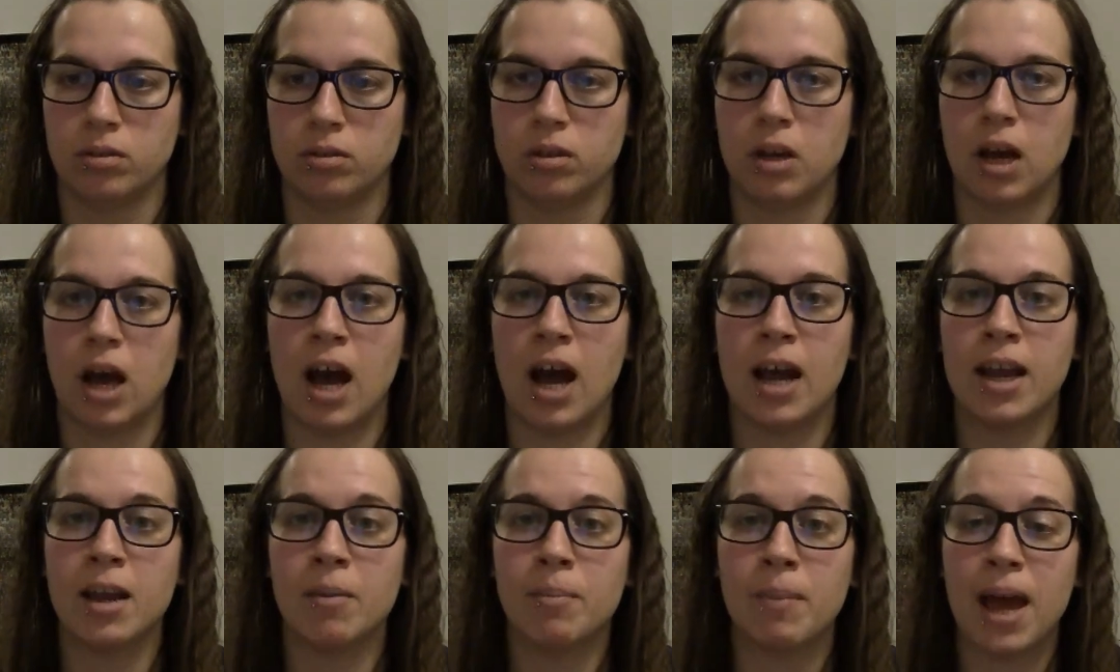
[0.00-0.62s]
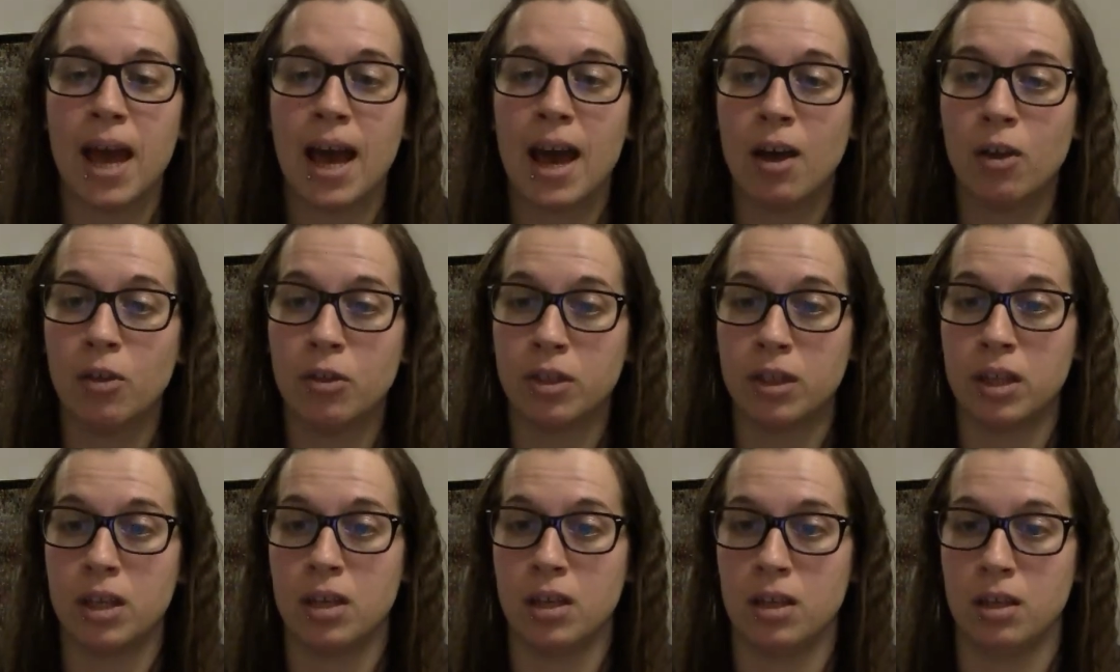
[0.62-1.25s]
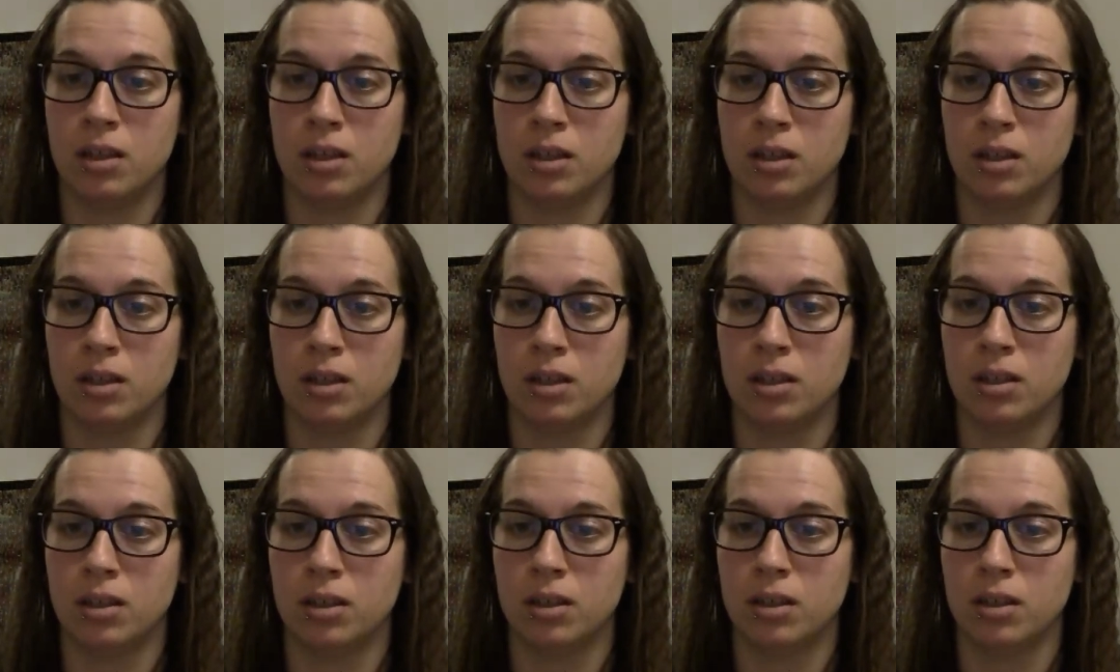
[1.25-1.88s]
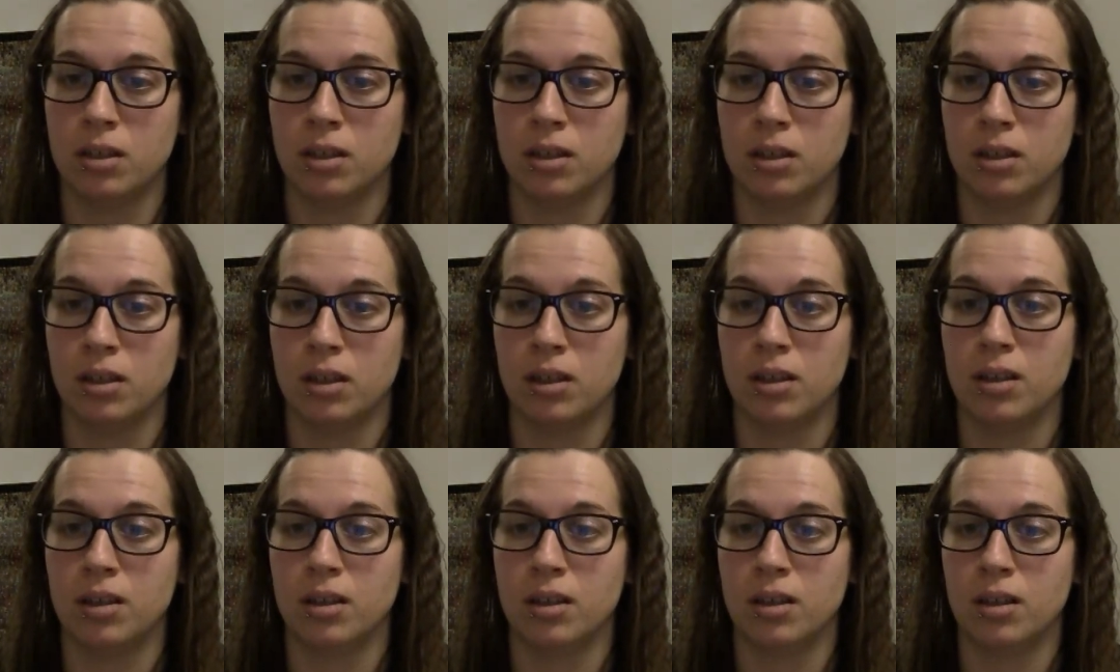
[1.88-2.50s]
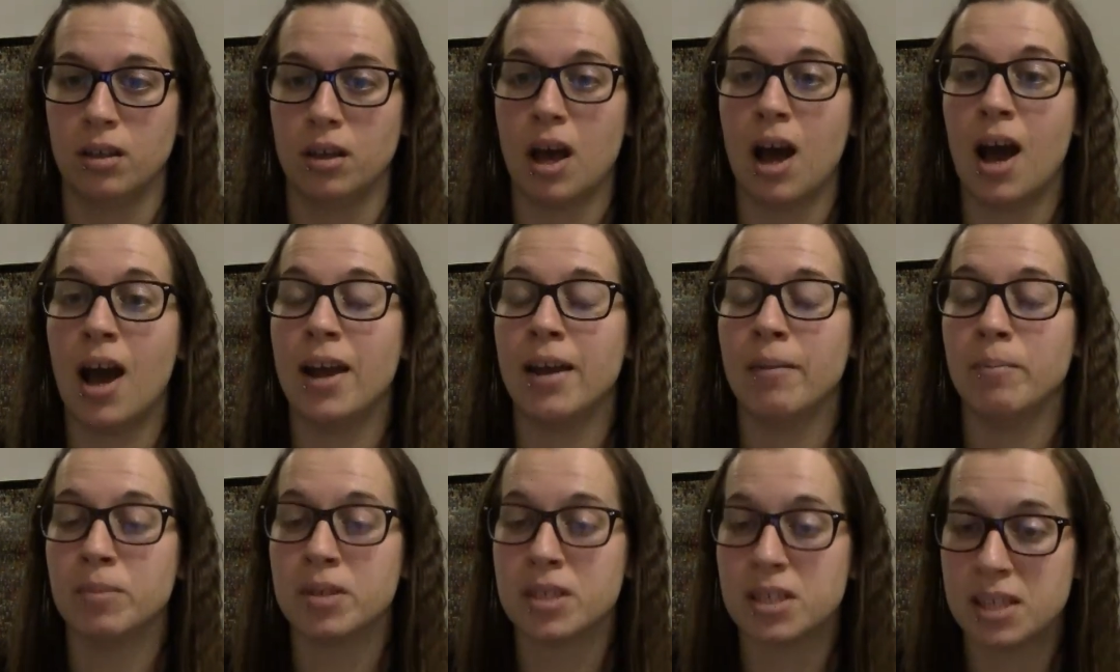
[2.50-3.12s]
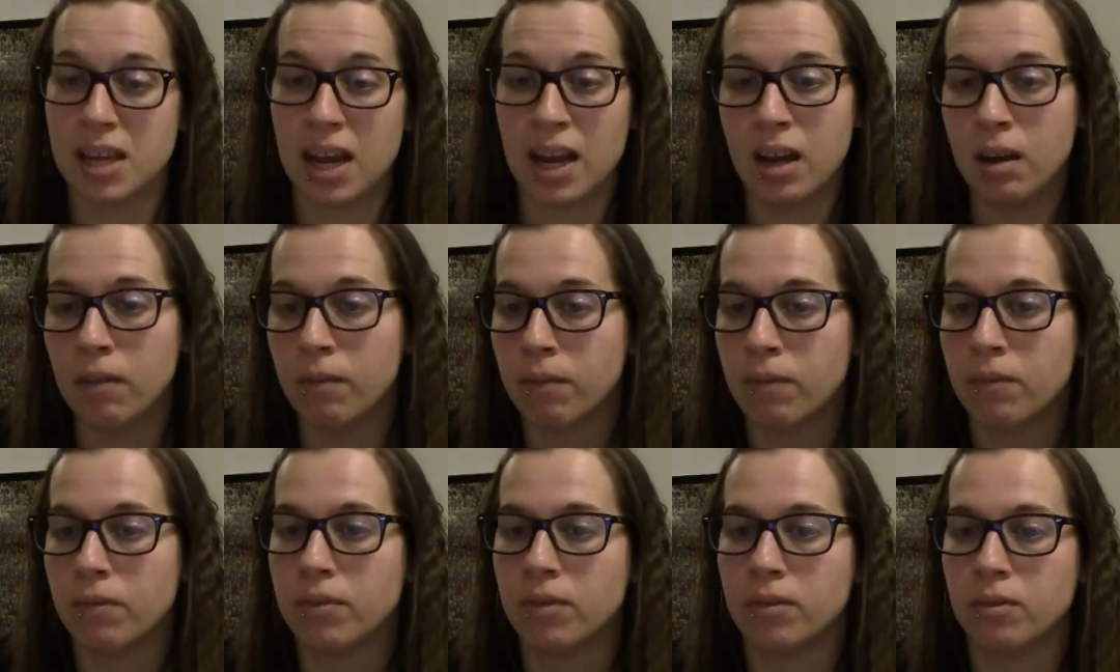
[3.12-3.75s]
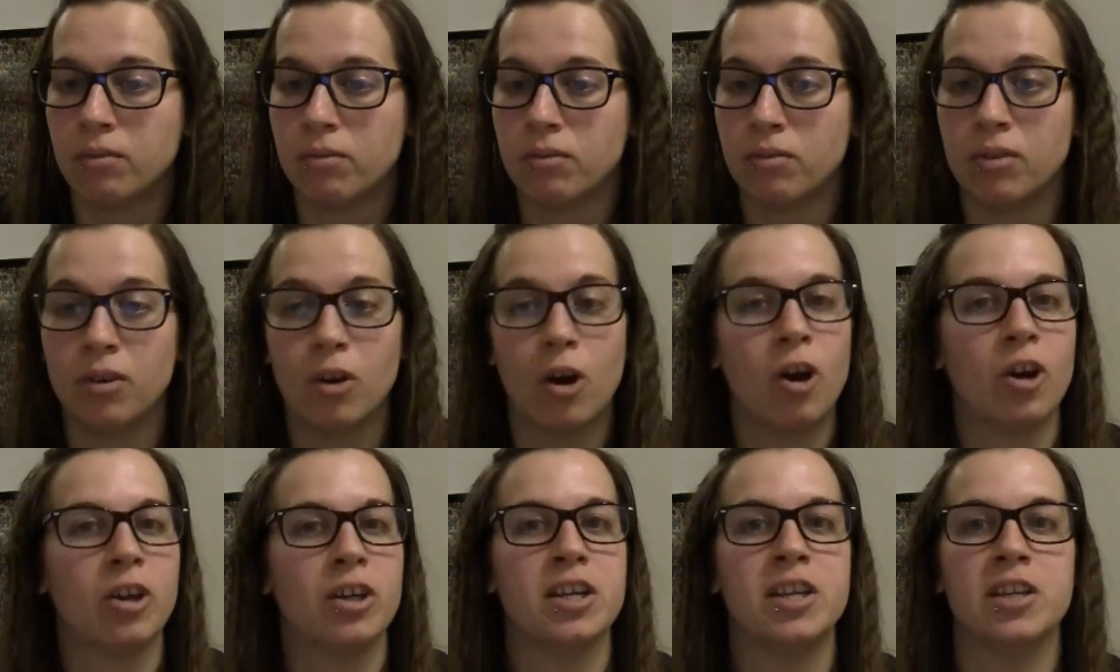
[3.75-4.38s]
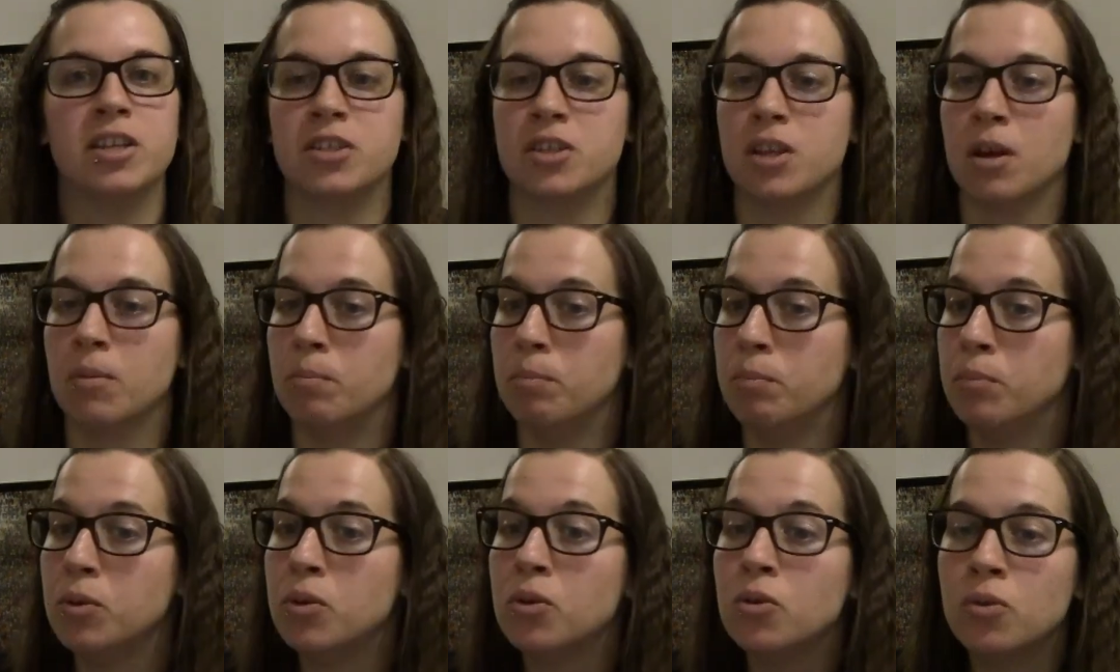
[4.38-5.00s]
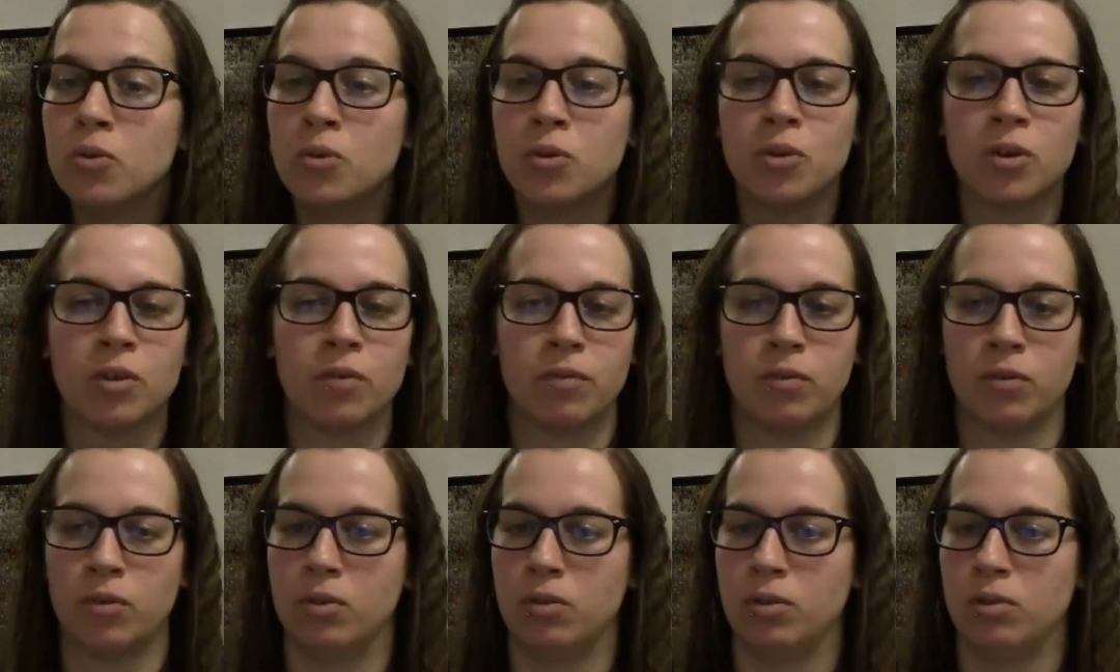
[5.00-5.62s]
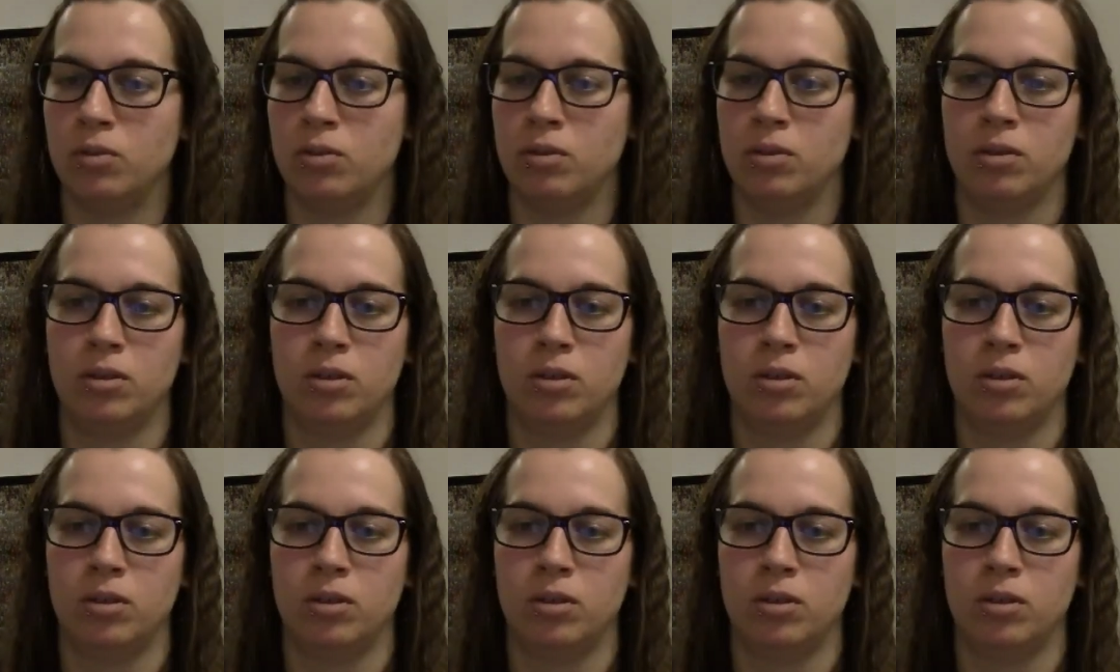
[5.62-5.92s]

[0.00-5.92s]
I am healthy. I am safe is a beautiful.